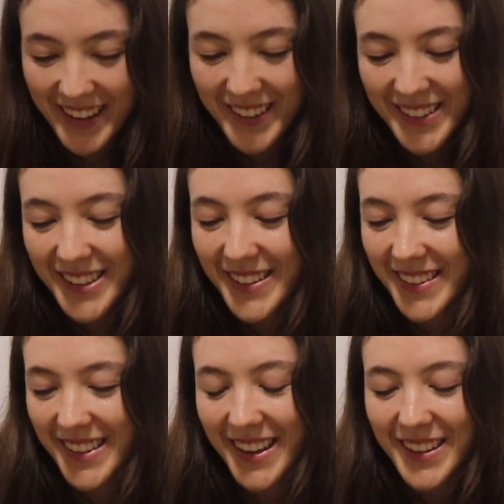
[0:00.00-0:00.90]
and also,
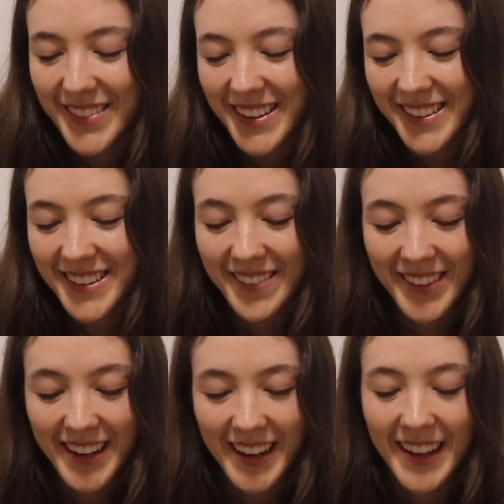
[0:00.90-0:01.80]
the other message I'm
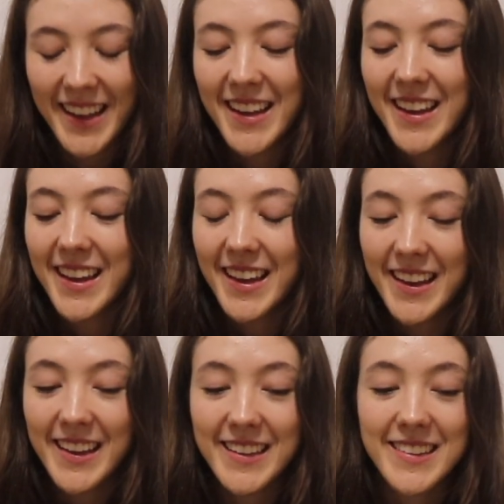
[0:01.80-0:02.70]
getting
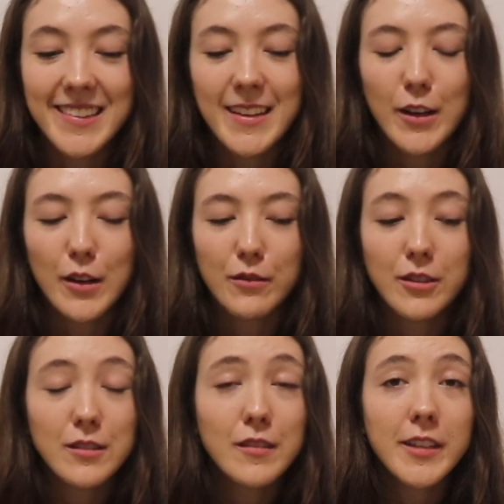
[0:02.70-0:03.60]
is
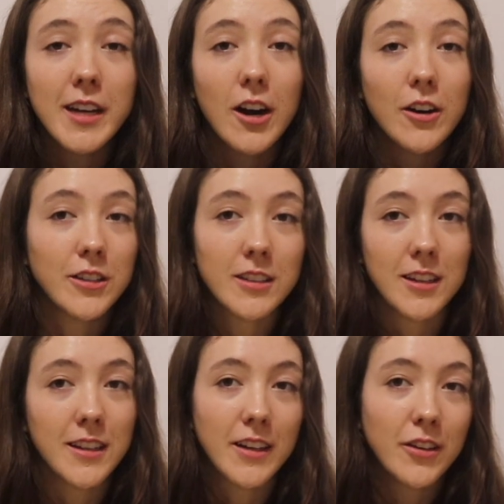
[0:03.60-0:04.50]
those of you that aren't that
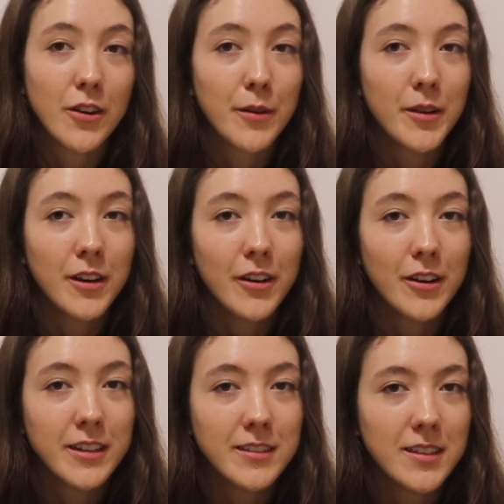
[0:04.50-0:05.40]
are like non non
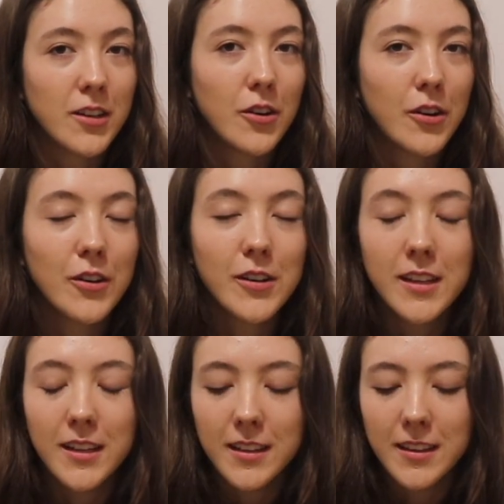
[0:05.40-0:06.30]
artists at all.
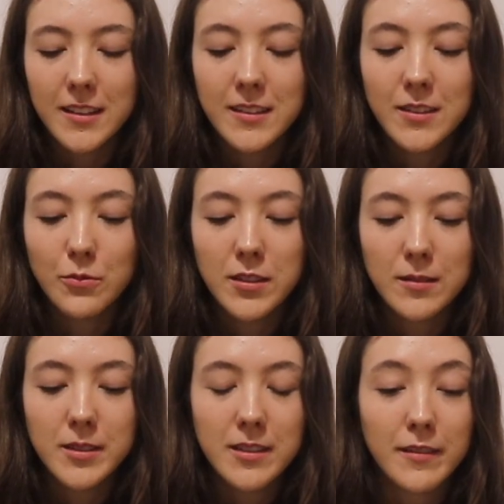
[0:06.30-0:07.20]
This was
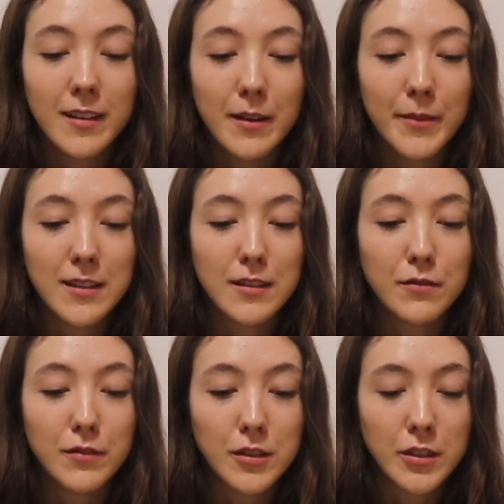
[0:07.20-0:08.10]
specifically a message
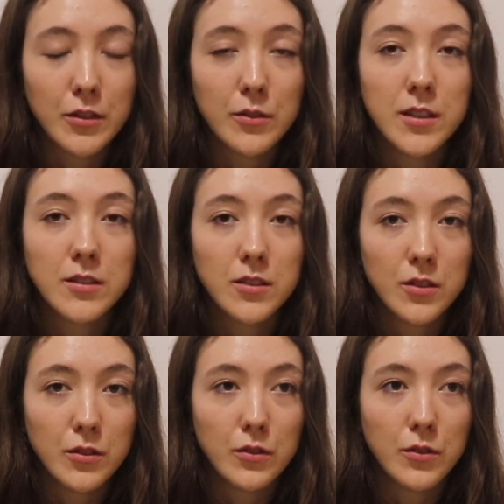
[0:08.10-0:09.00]
for you
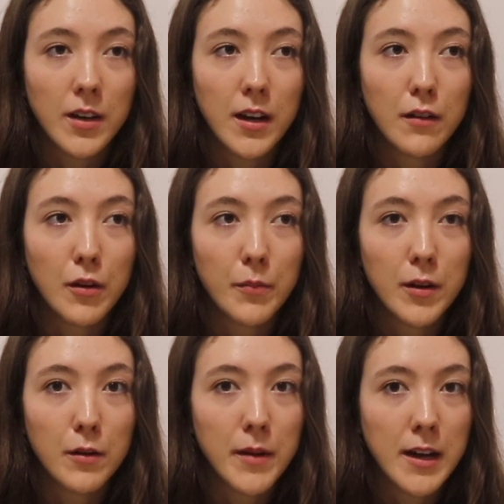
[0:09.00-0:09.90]
to kind of open
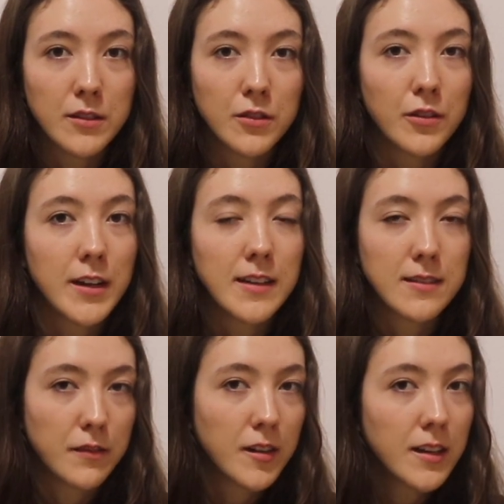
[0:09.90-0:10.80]
your mind to
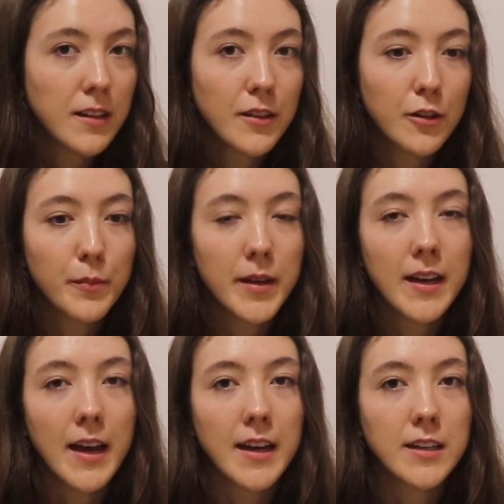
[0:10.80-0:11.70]
creativity a little
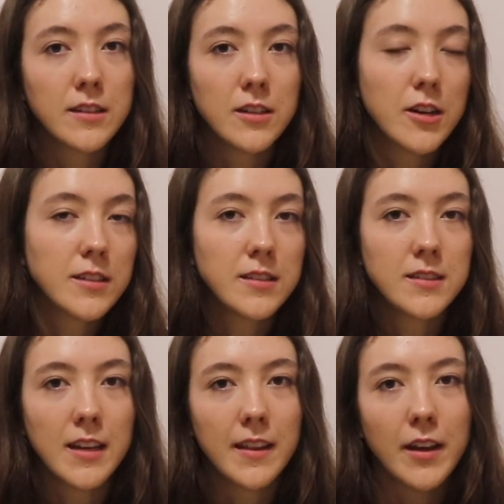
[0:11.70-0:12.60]
bit, and not to
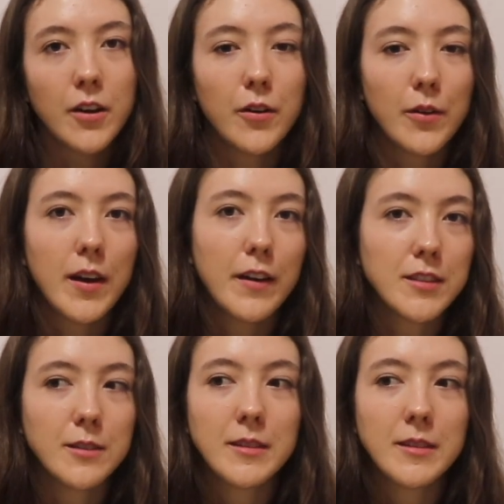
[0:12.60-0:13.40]
say like, oh, you have to